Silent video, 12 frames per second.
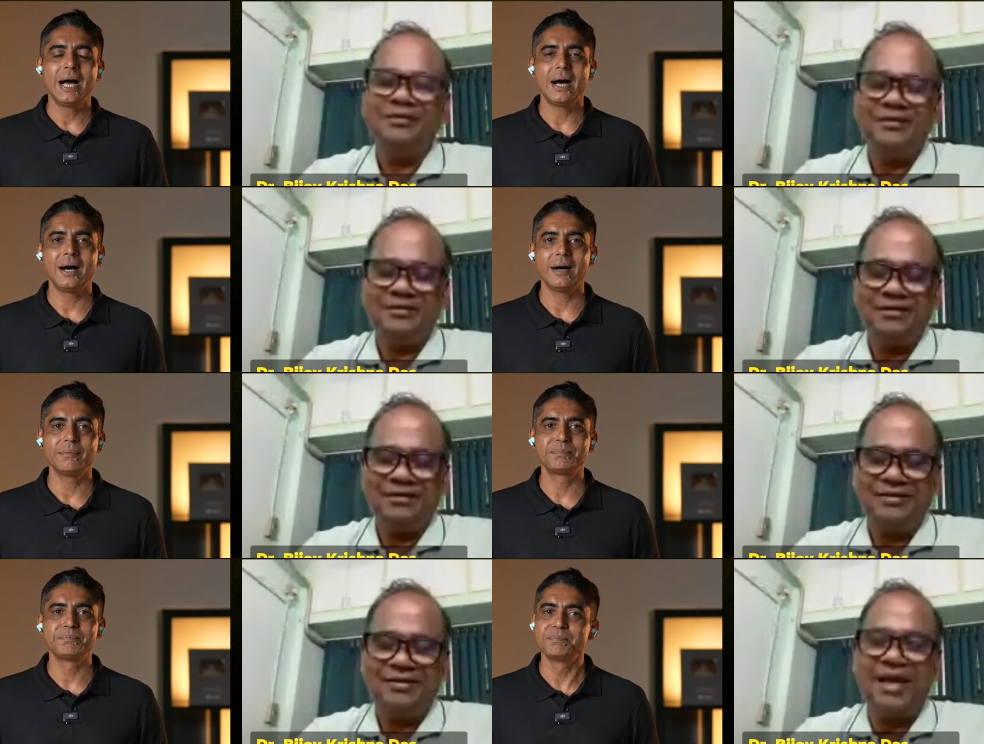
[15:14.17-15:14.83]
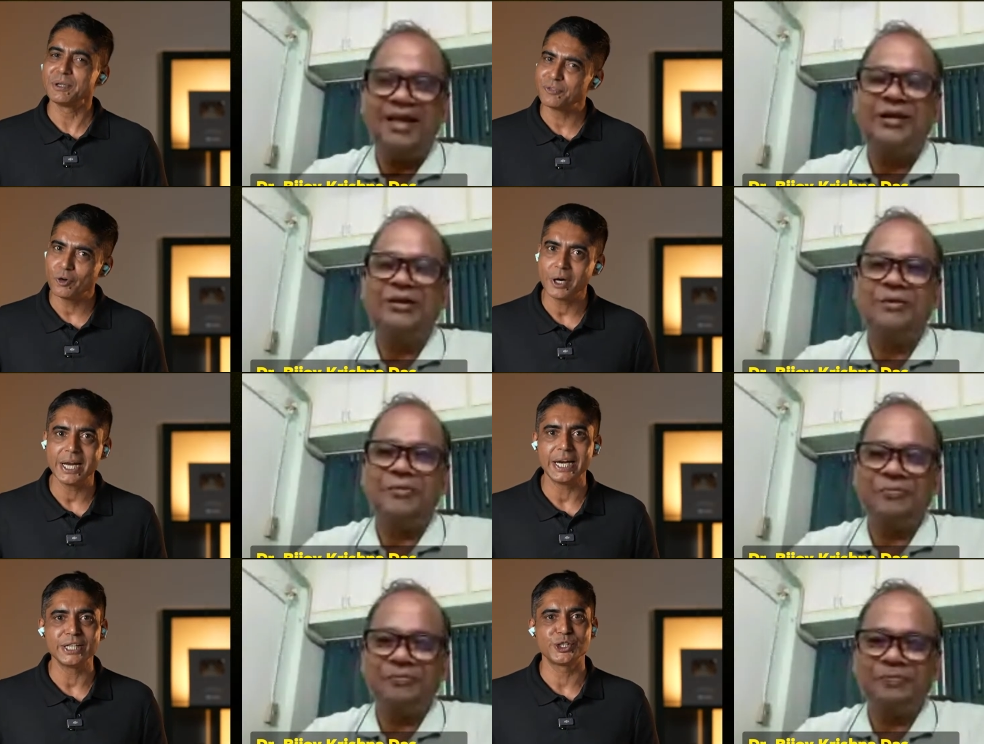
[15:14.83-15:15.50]
Speaker 1: Uh, before
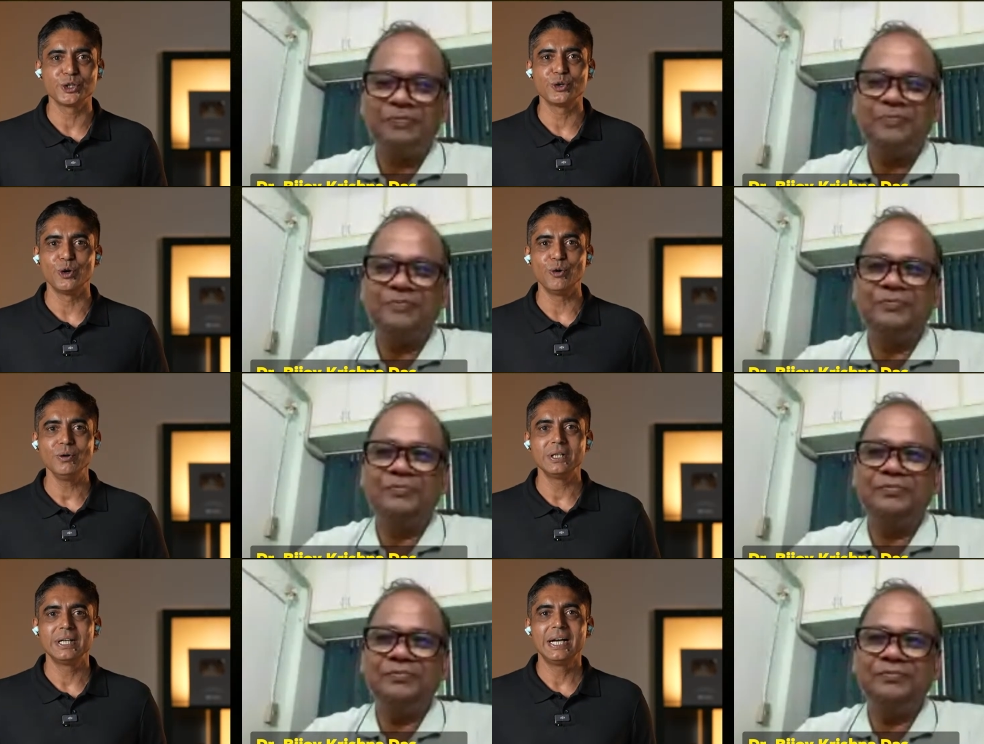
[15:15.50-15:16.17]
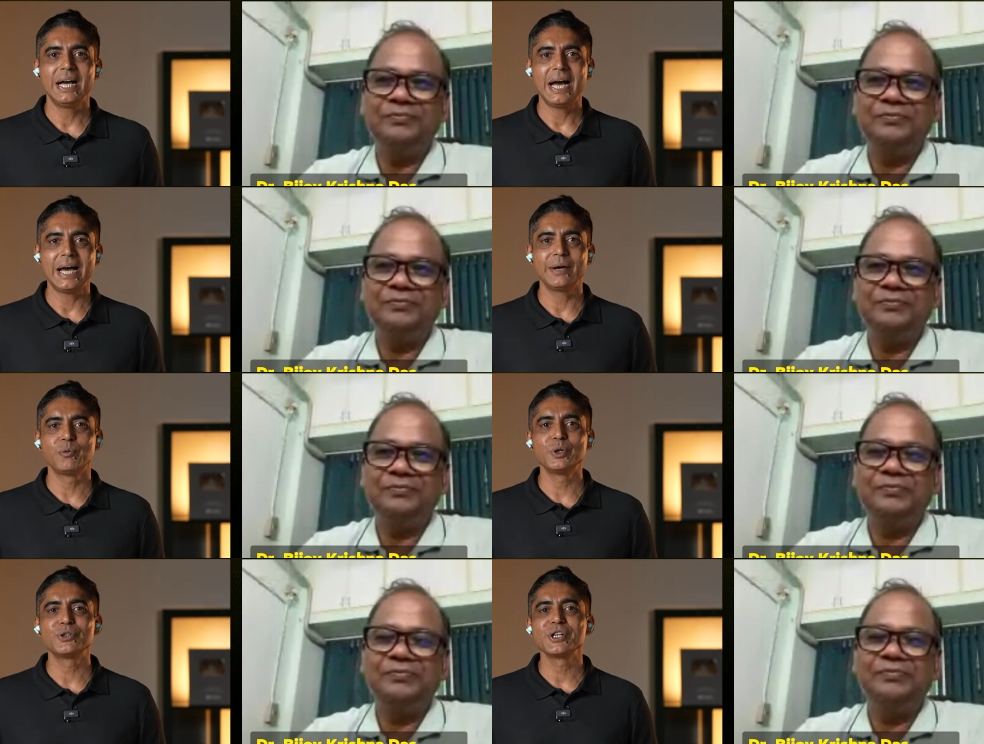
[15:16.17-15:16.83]
I let you go, I
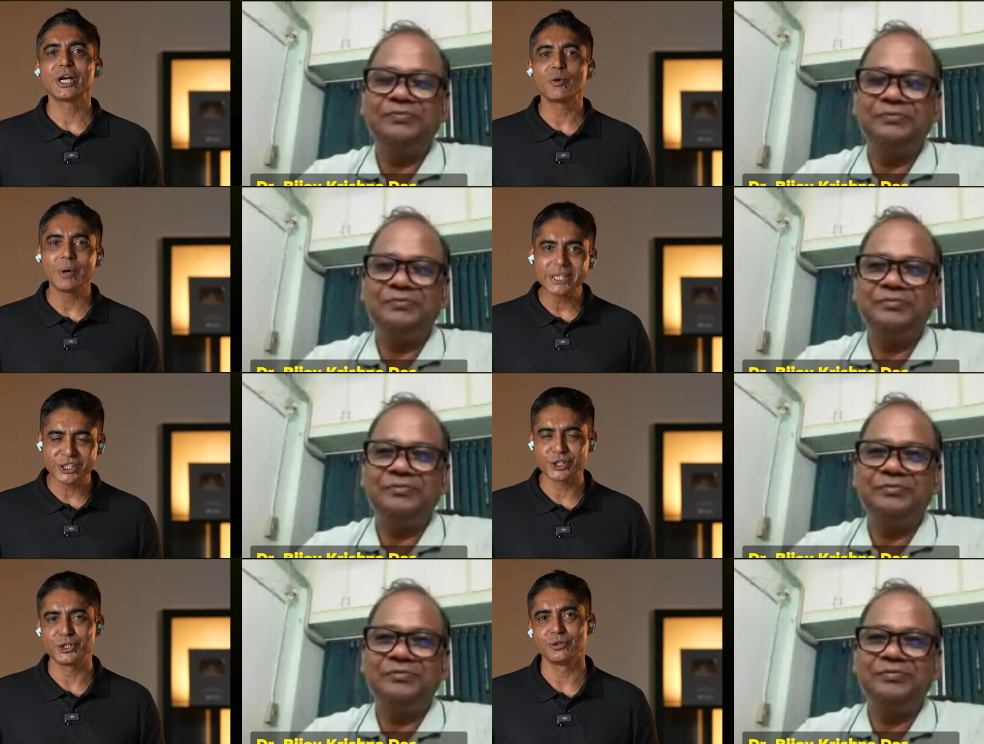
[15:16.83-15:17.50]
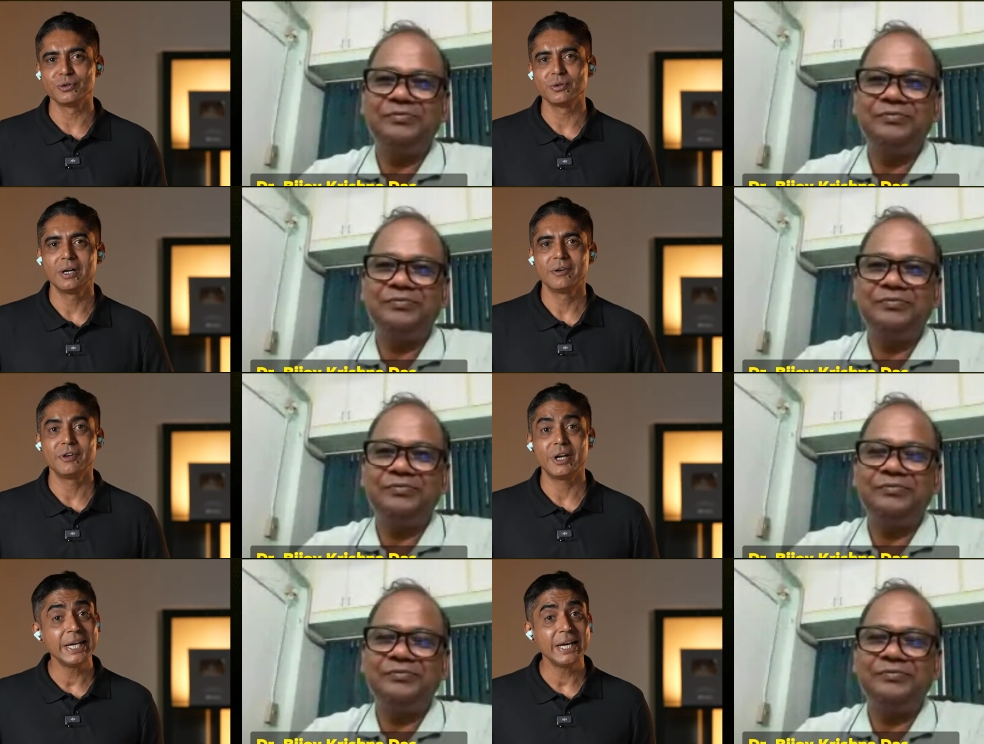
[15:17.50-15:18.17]
would request you
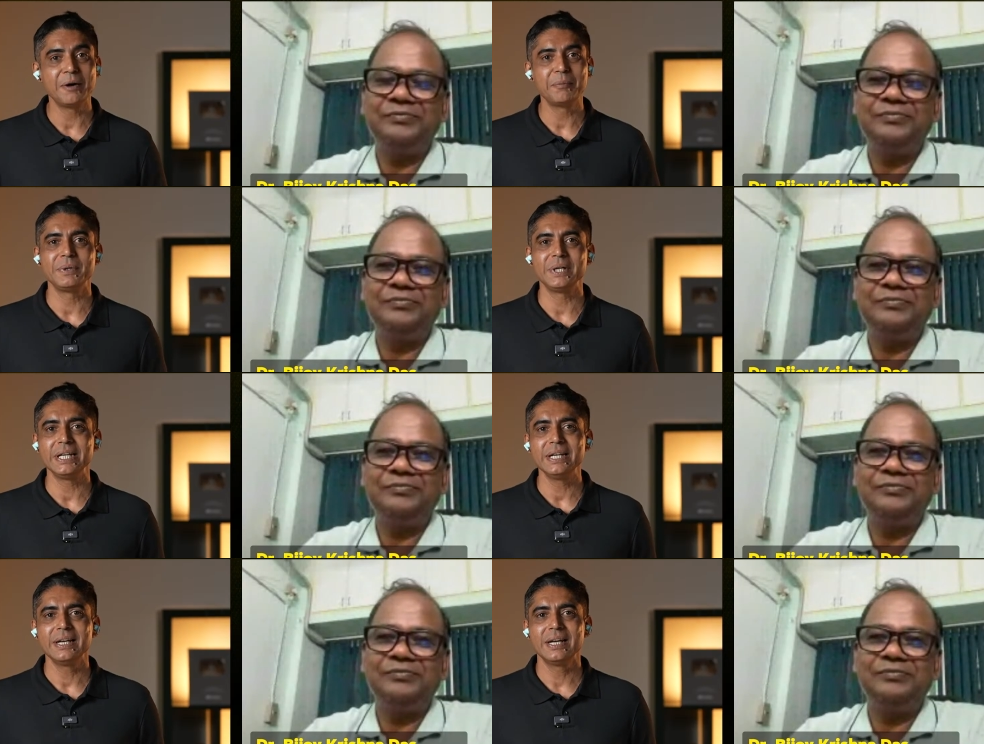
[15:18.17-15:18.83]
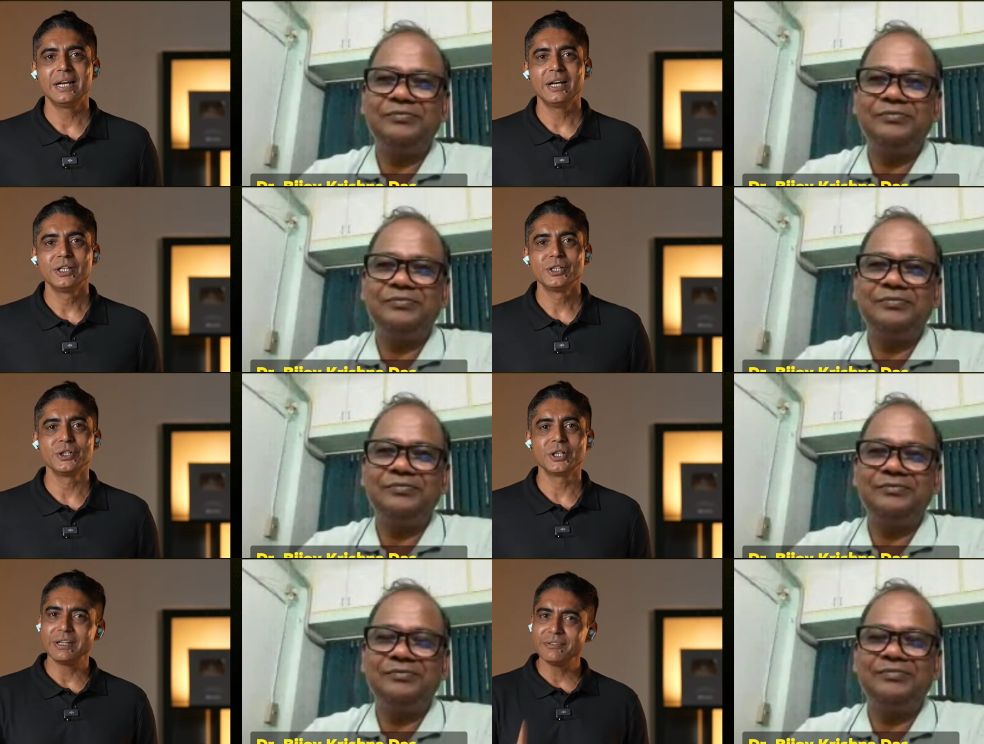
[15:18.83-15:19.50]
very humbly
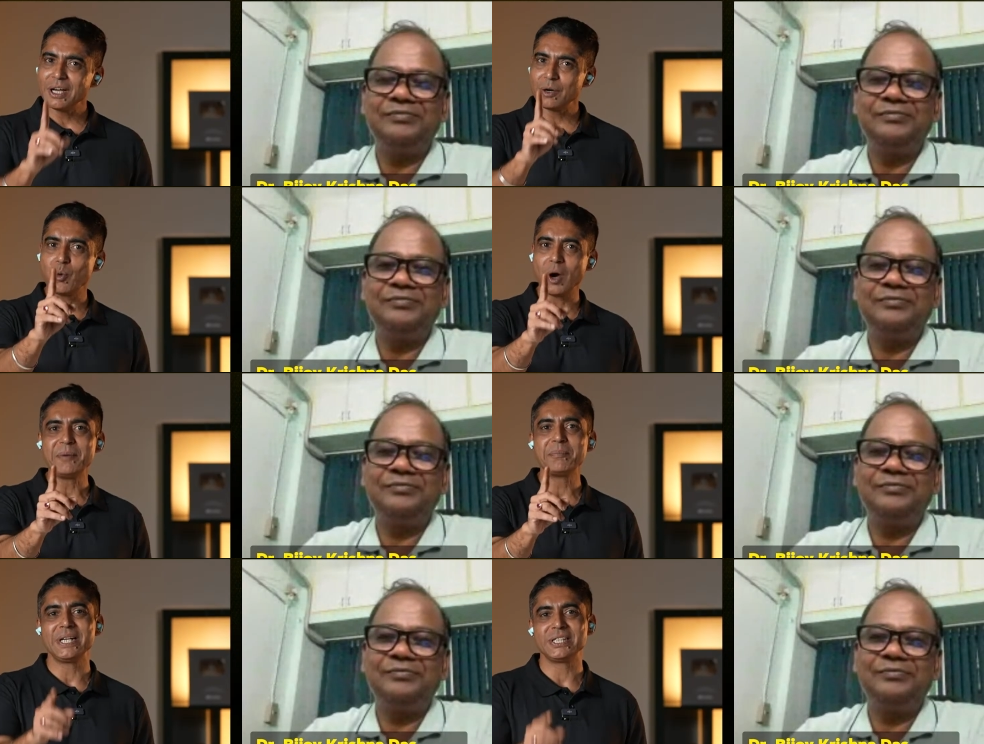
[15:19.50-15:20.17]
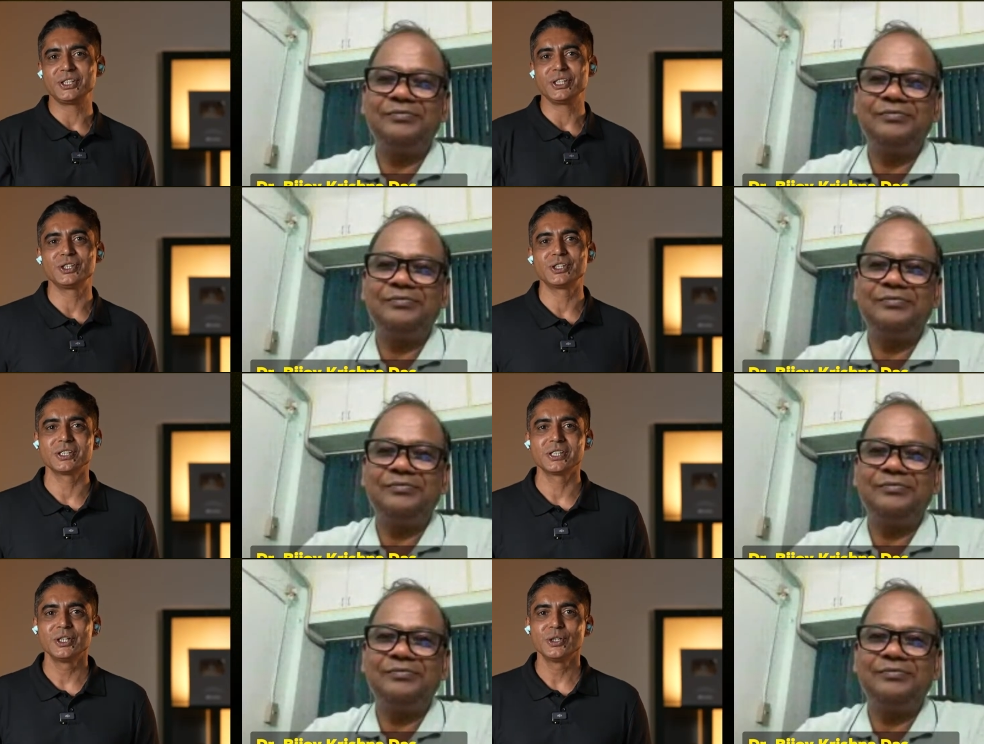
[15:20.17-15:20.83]
to give that one message